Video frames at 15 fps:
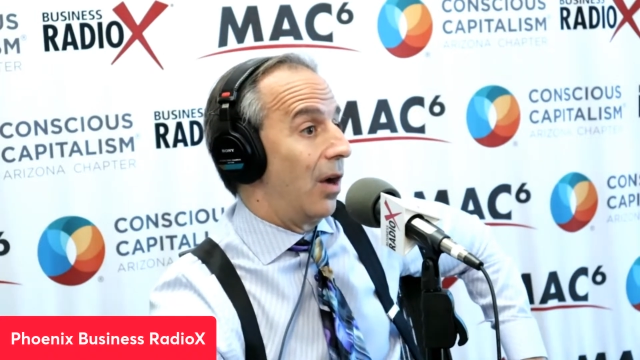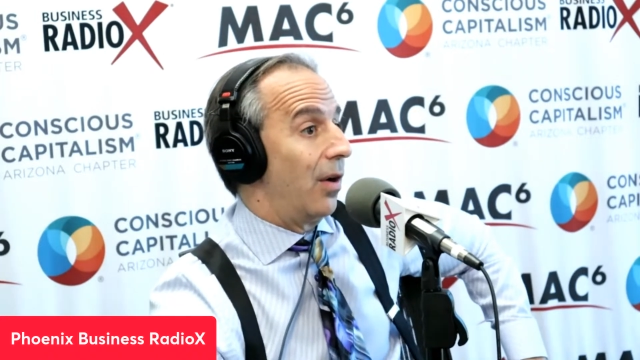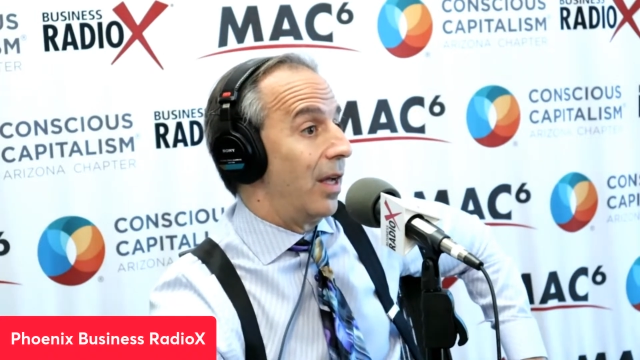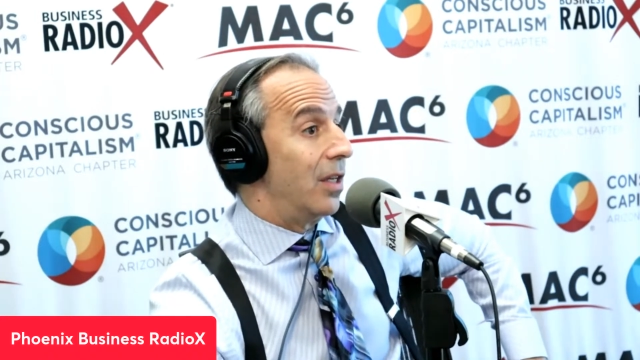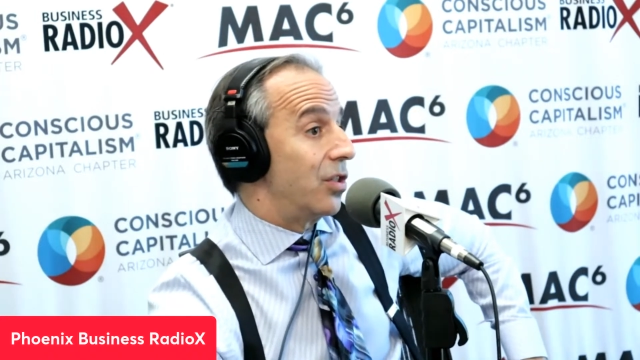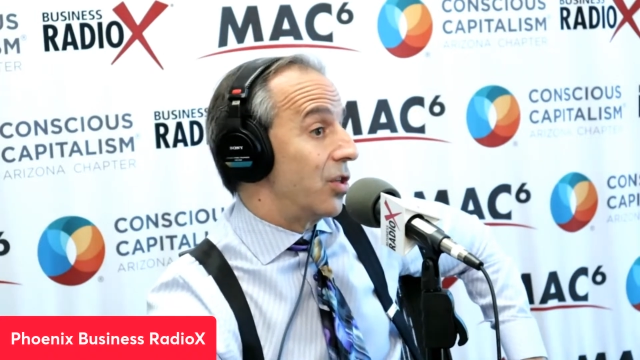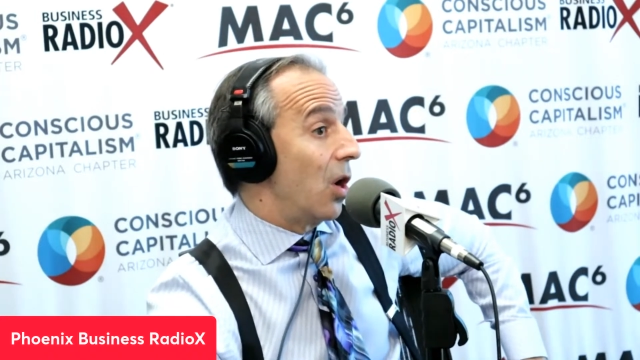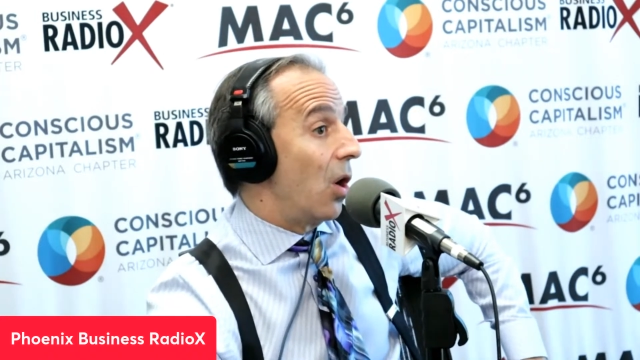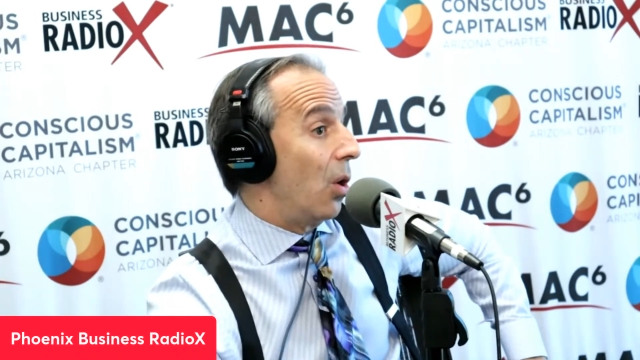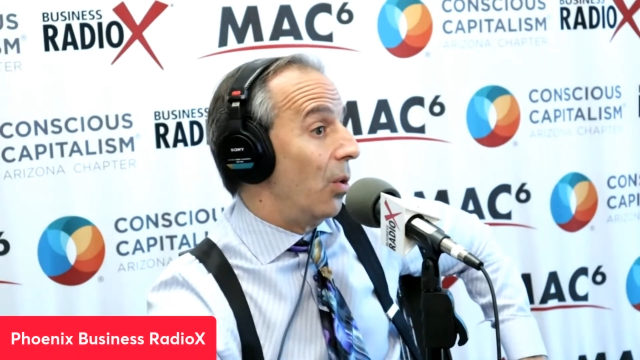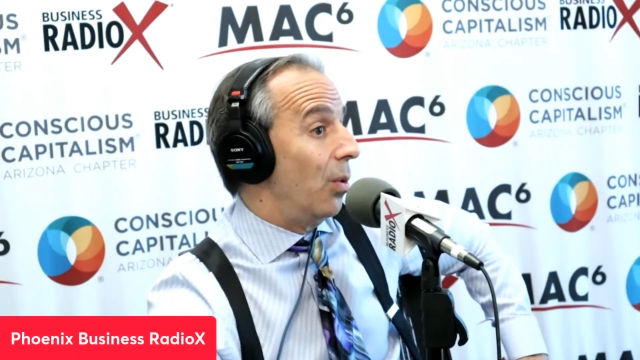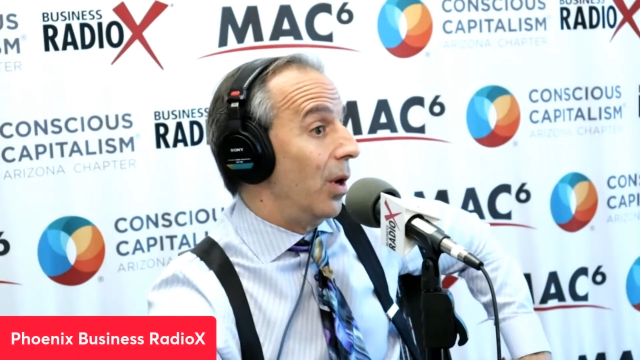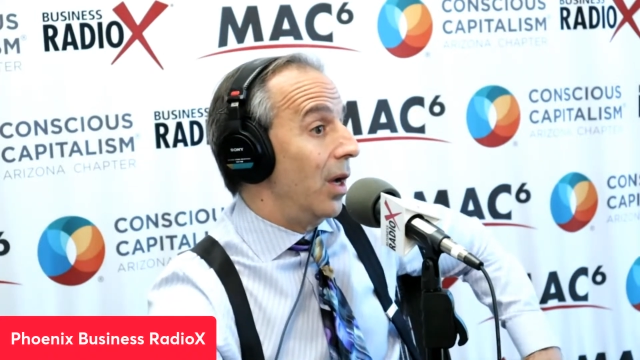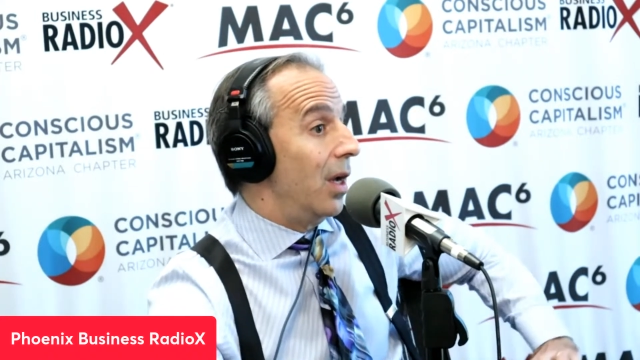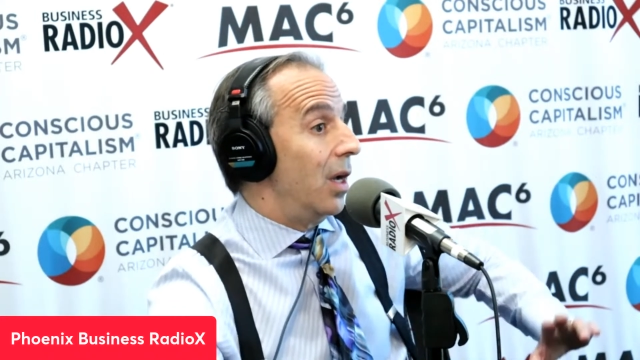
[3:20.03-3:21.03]
And
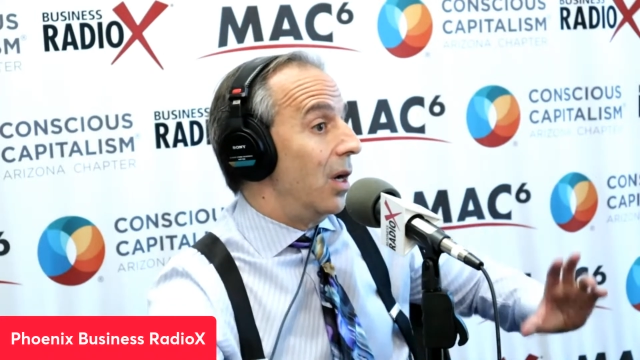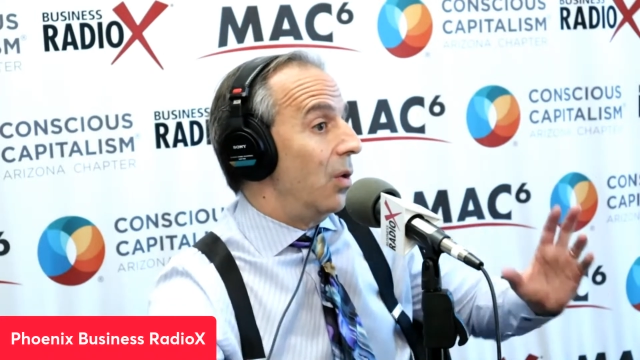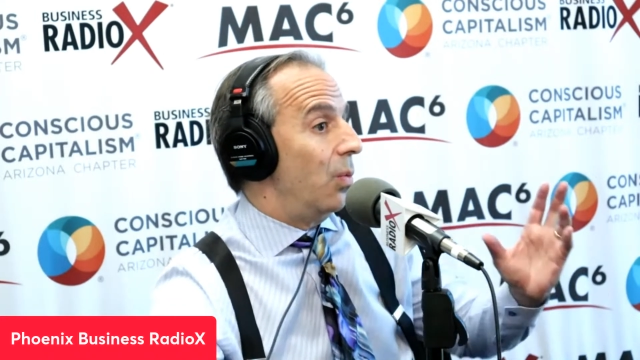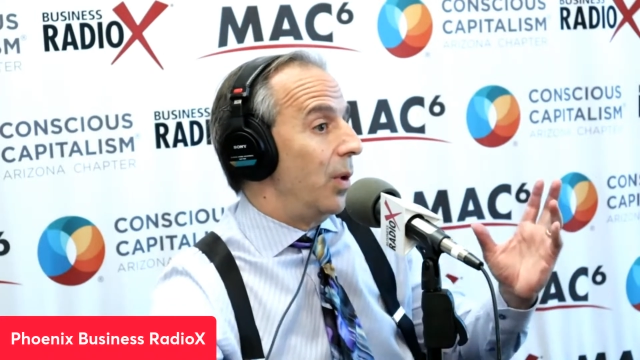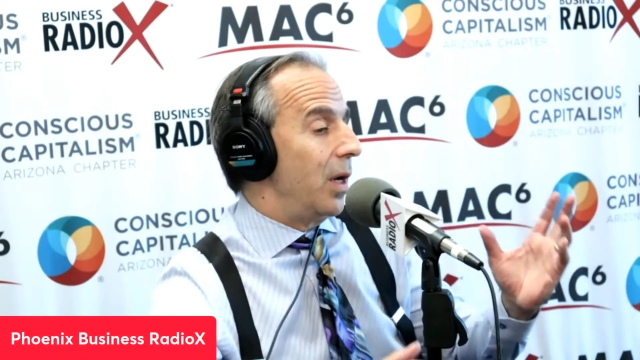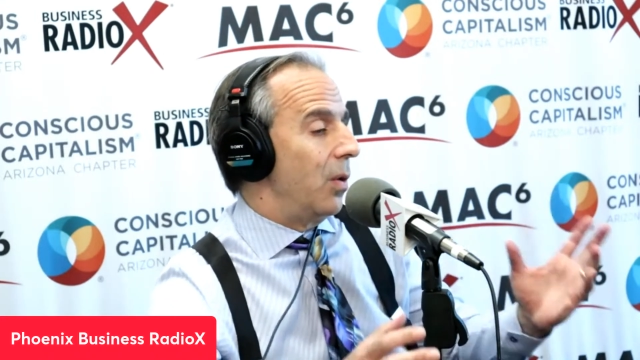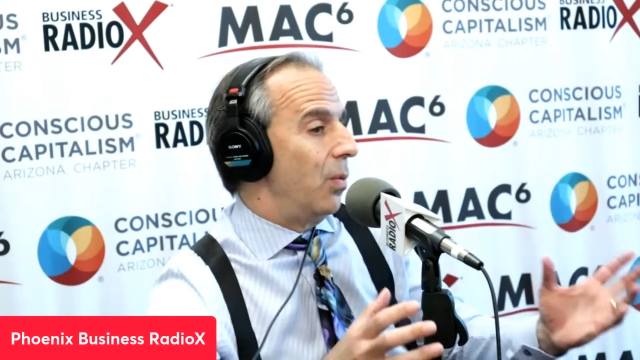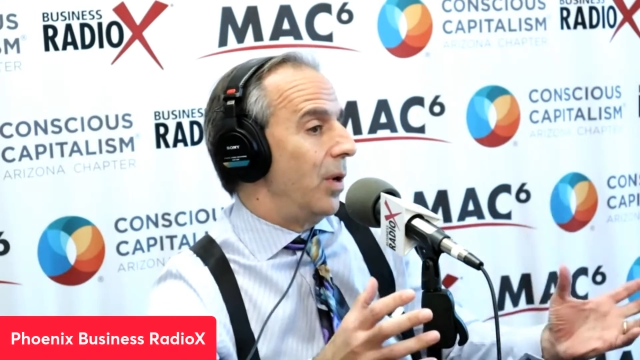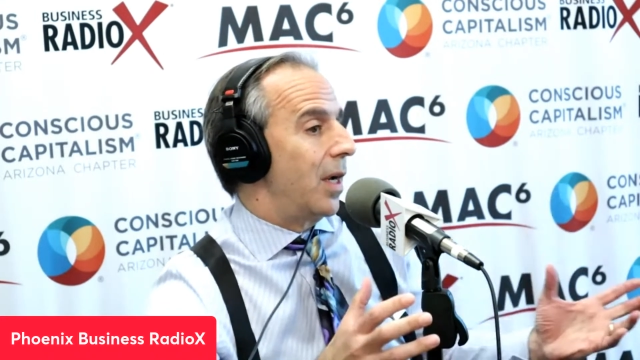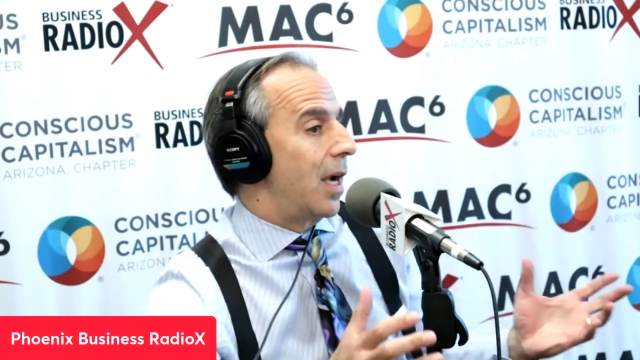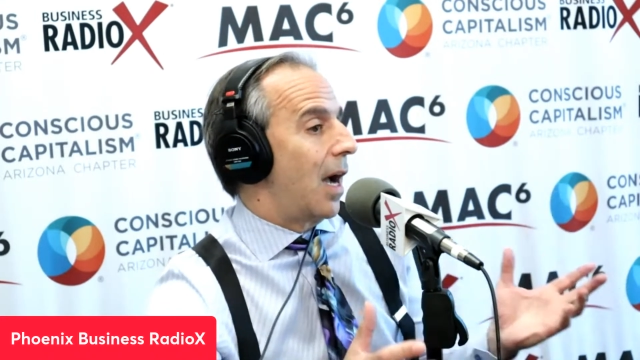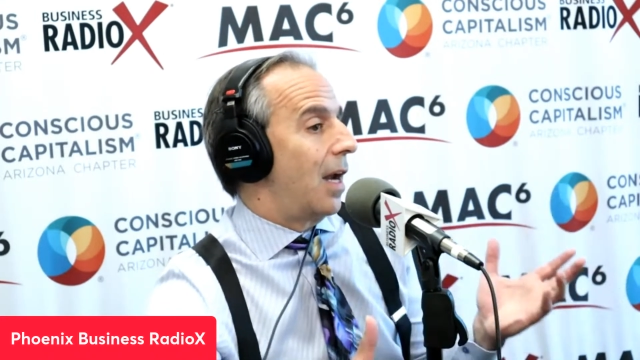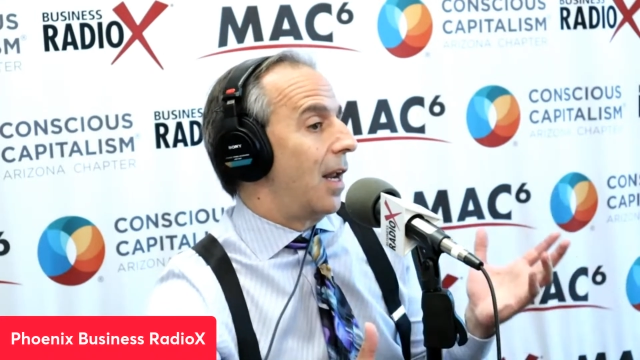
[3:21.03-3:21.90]
so we kind